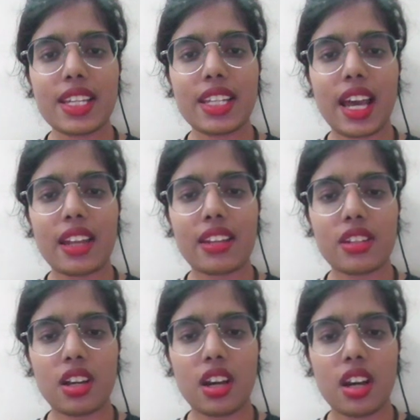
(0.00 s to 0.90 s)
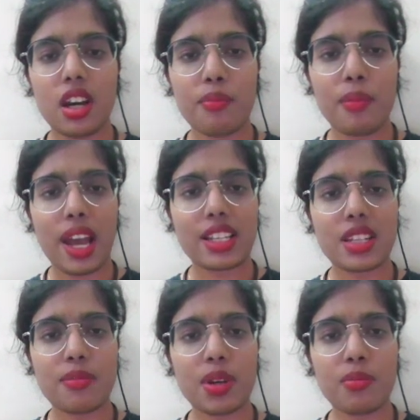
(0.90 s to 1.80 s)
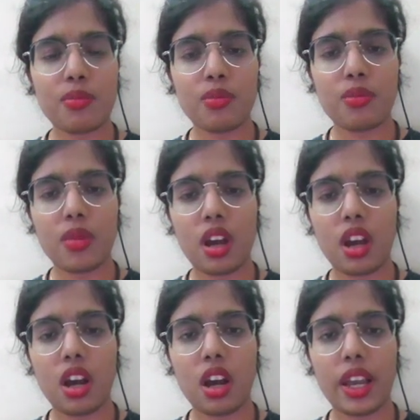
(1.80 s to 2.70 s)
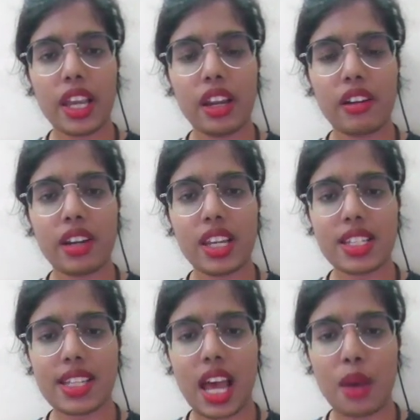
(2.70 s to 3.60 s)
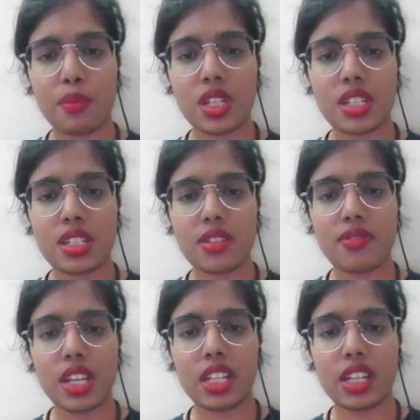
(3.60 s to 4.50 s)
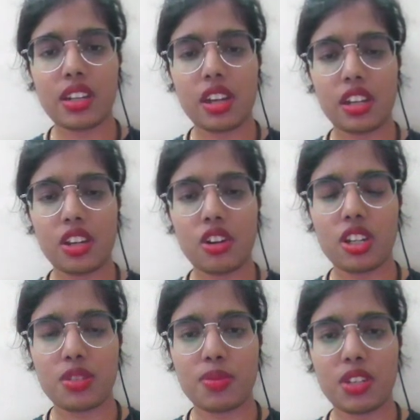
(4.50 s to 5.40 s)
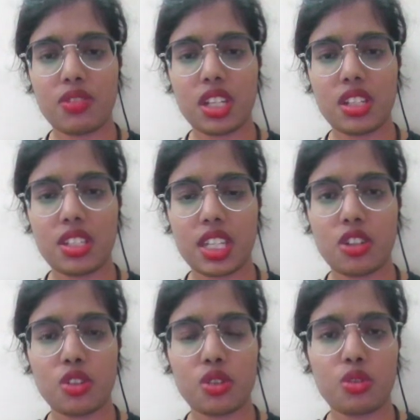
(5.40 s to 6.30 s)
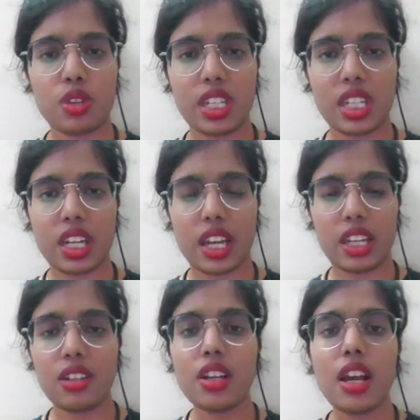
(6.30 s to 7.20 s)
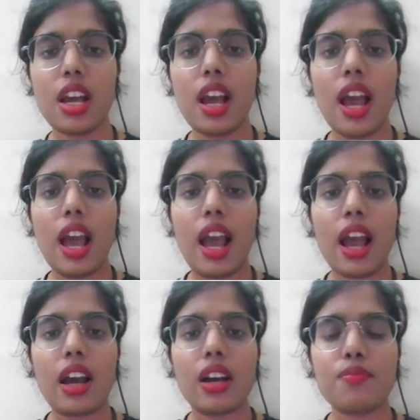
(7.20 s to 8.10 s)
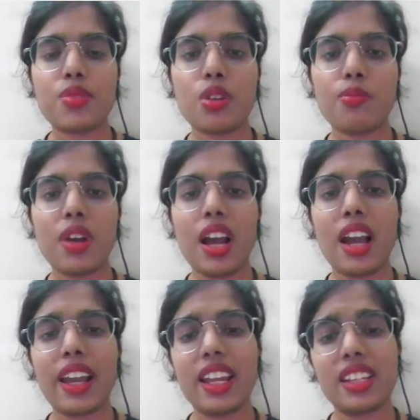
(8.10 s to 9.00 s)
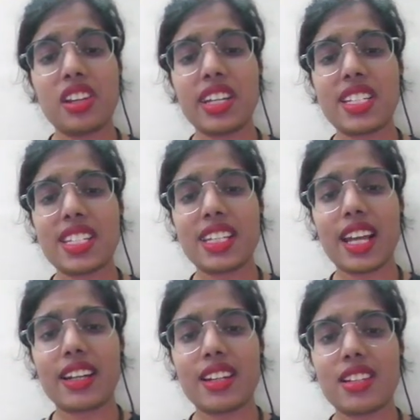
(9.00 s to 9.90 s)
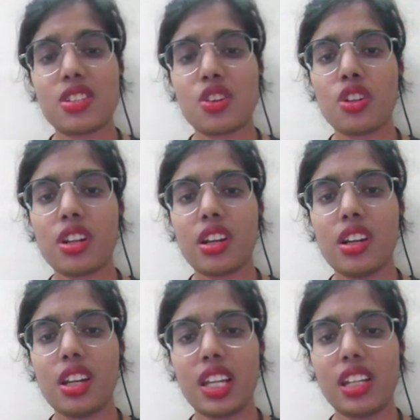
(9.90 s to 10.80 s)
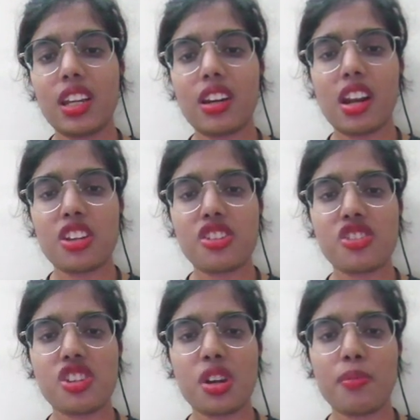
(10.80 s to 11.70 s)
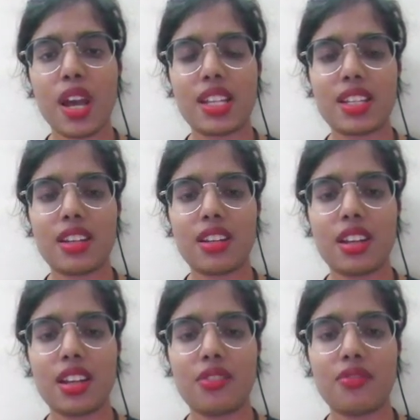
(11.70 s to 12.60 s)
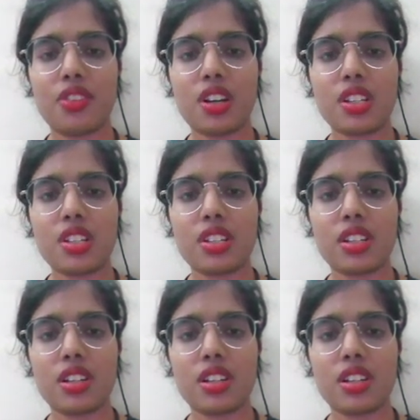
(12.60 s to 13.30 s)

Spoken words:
see that maximum increase happens when the tenure is between 0 to 29. So again, you can see that it's not a linear relationship, as in it first